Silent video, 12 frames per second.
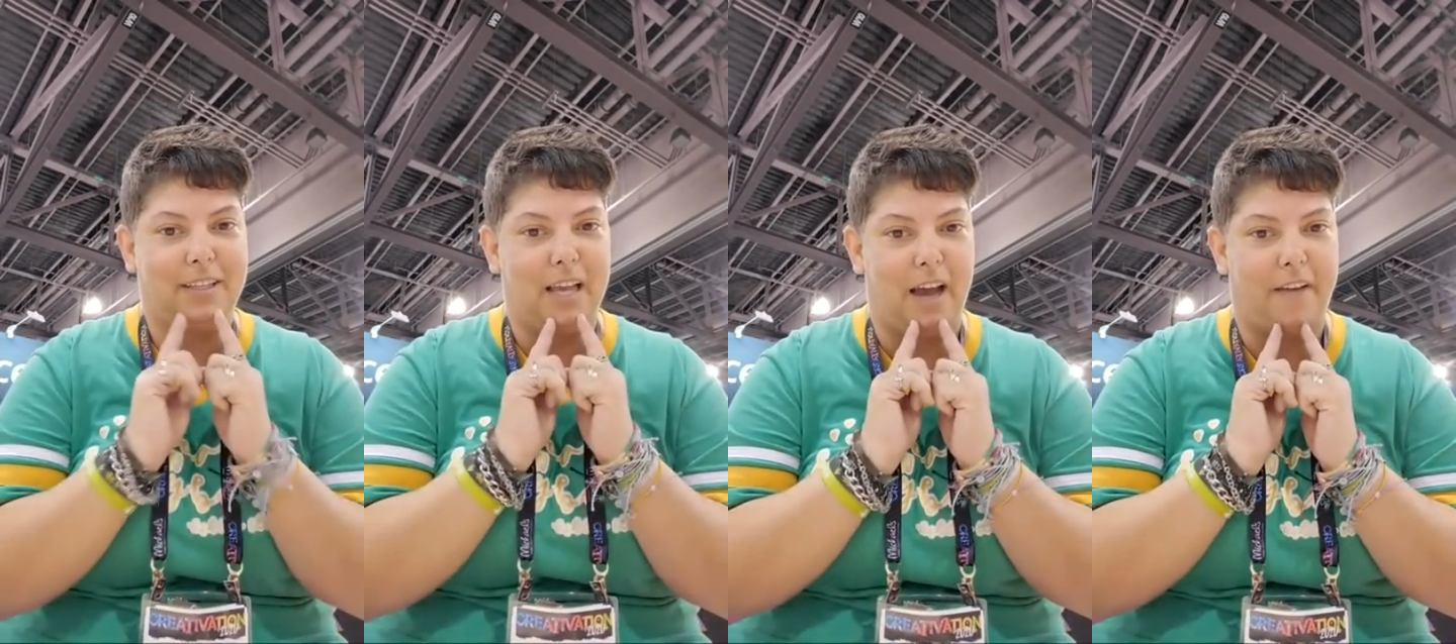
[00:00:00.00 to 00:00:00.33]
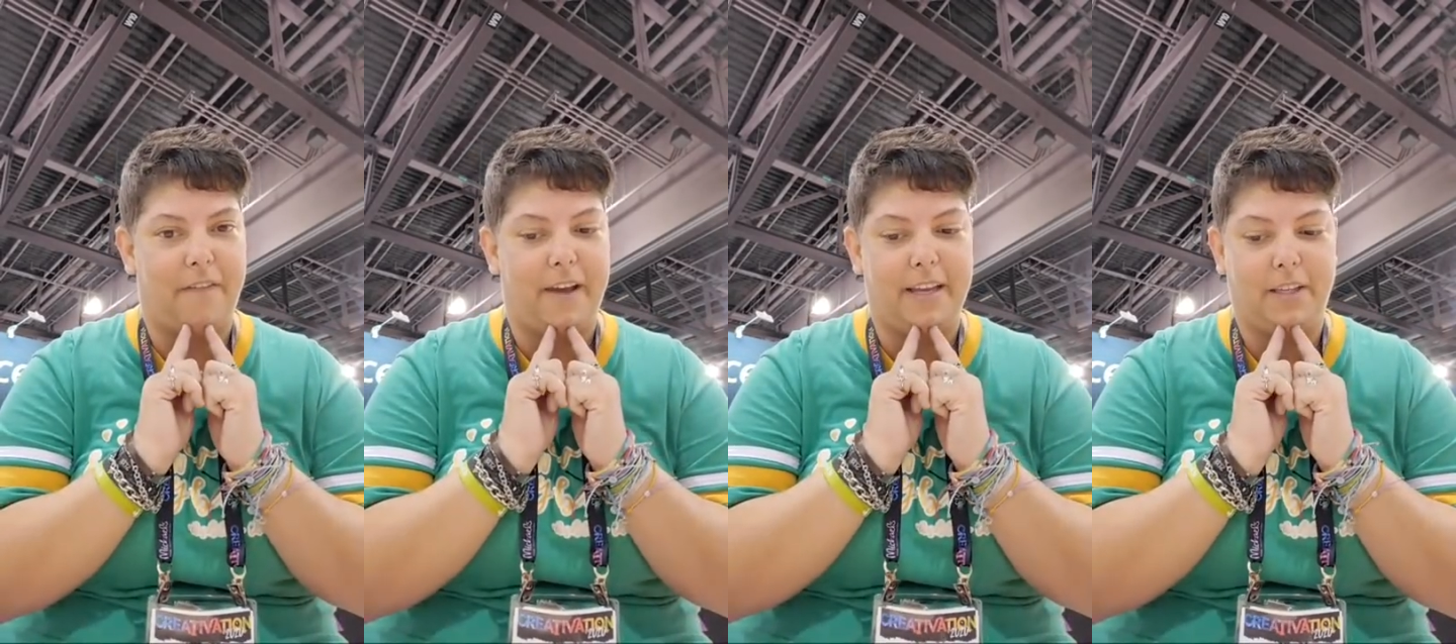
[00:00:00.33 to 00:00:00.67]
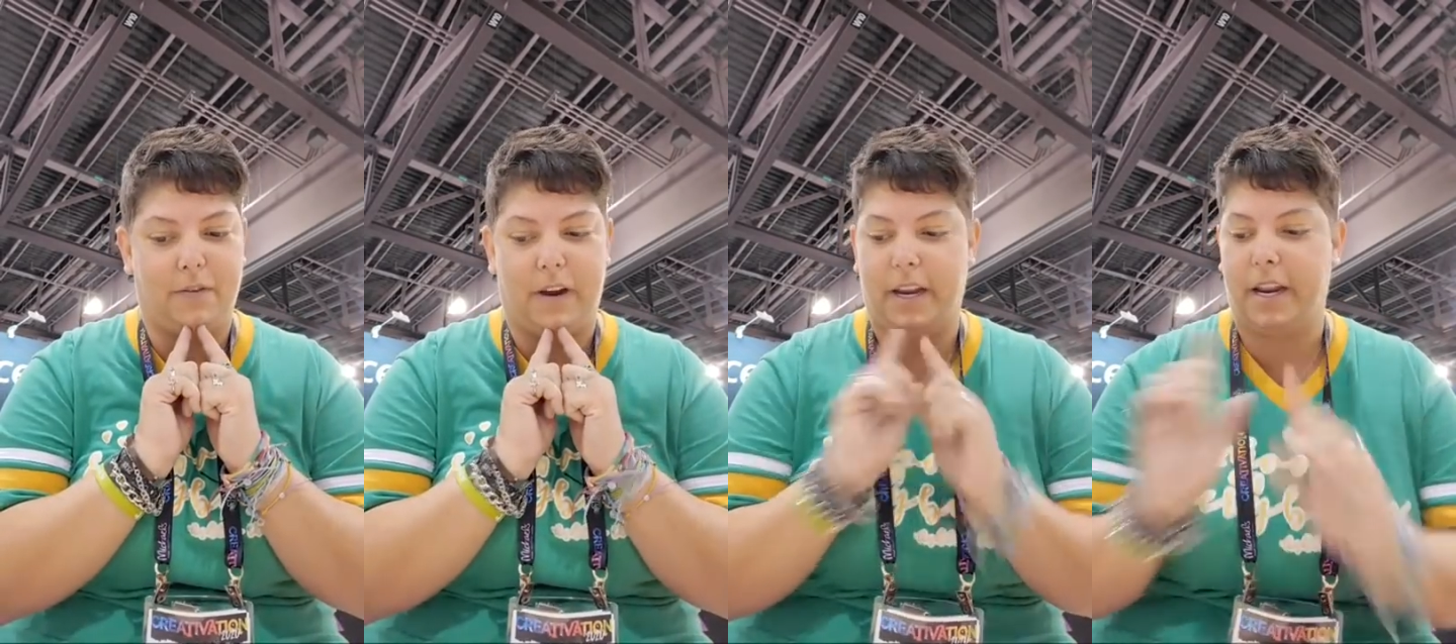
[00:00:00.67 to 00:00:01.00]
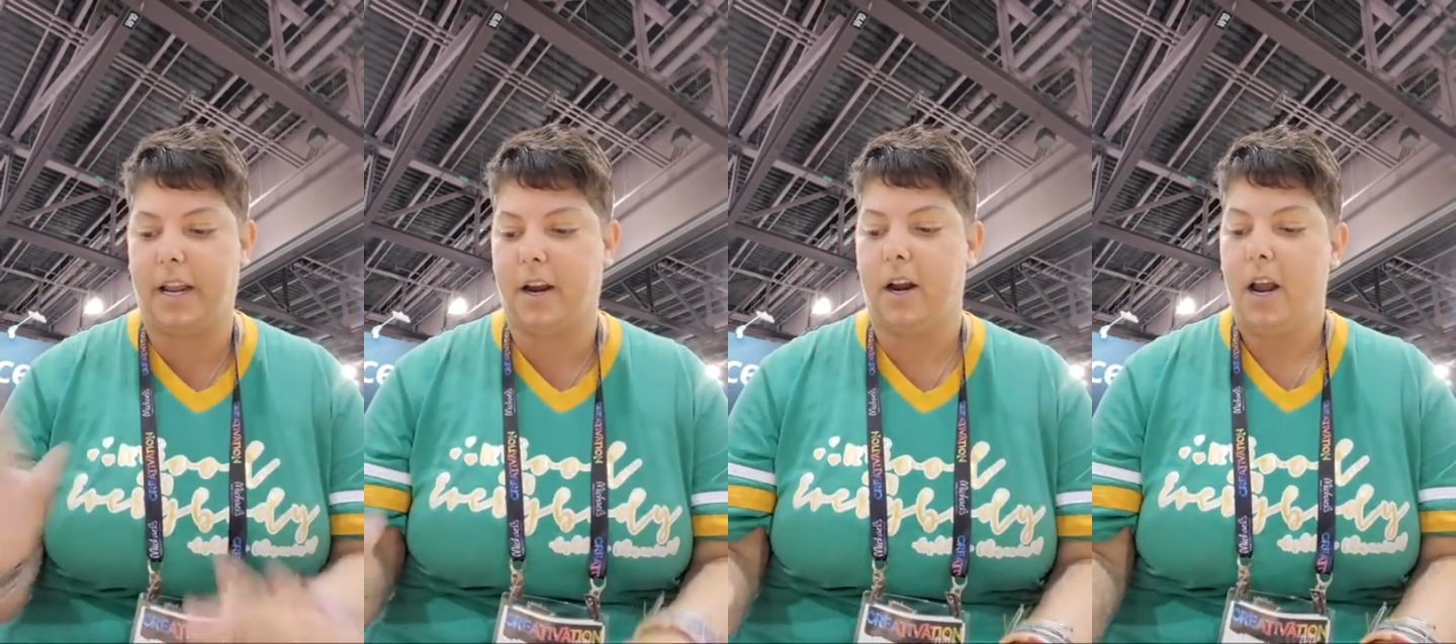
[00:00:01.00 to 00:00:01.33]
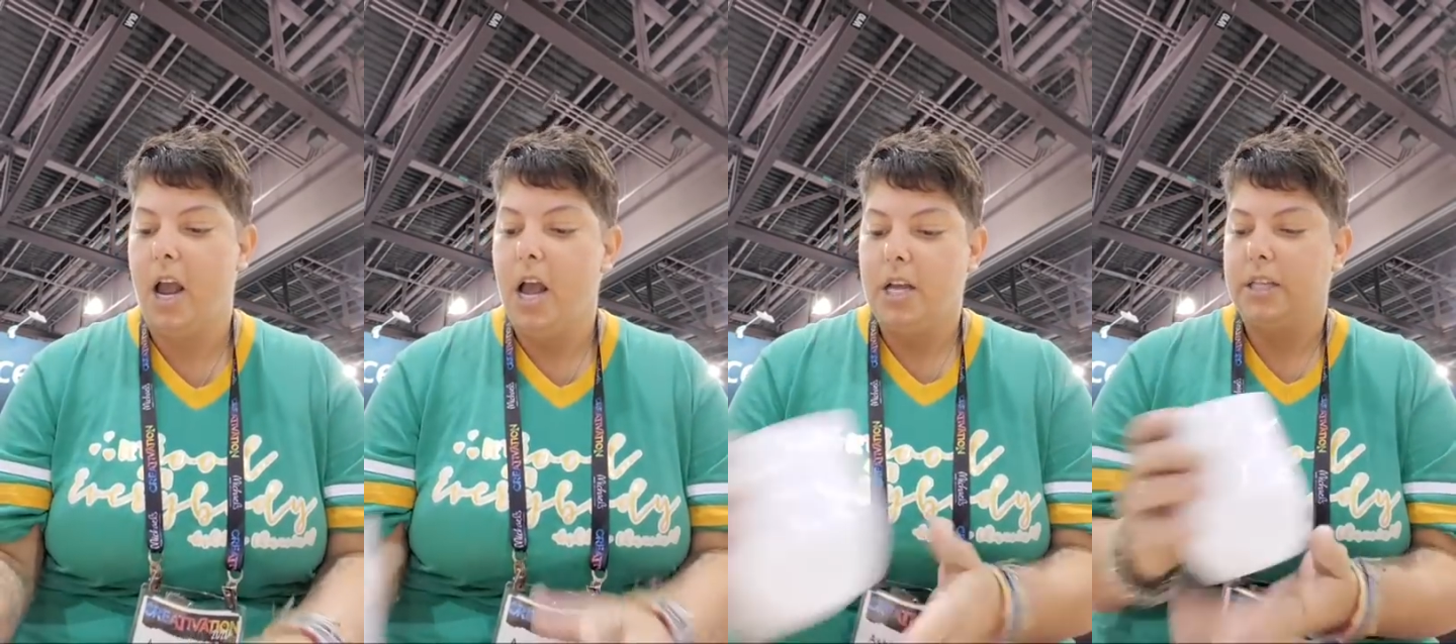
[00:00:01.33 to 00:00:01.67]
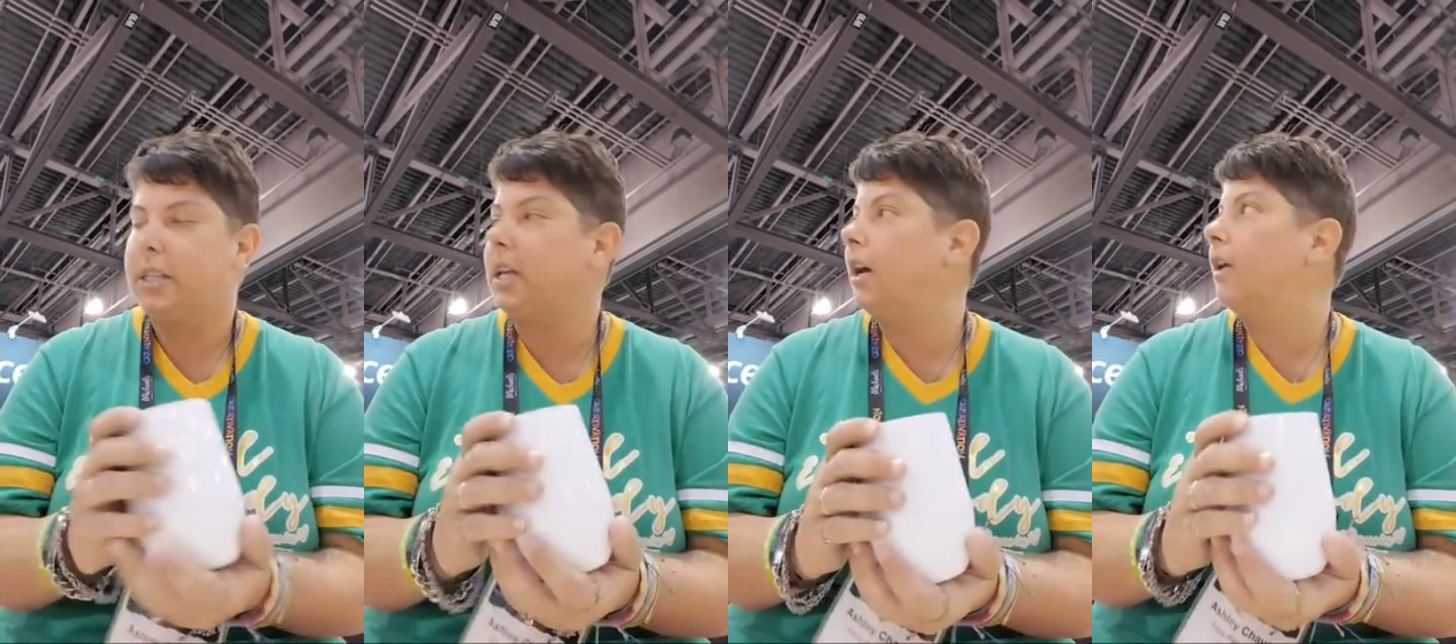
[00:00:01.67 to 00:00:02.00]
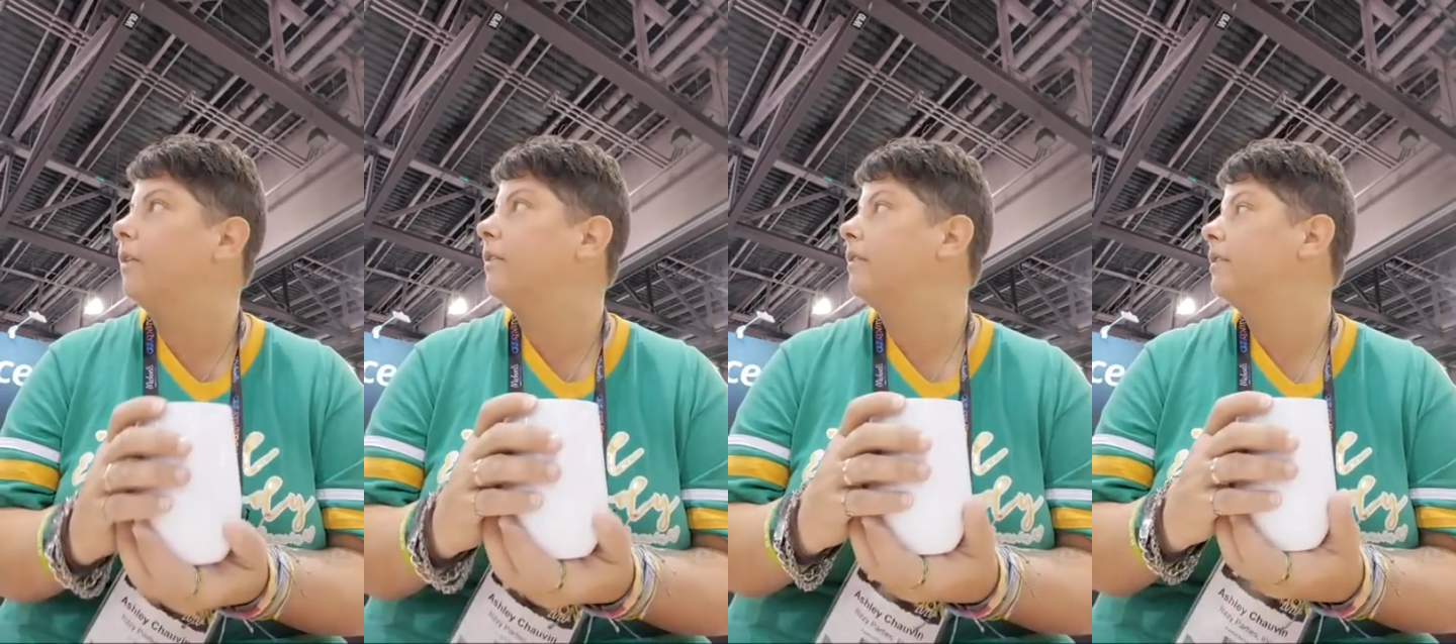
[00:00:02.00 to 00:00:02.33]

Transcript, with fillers: hot face right here. Most so, made in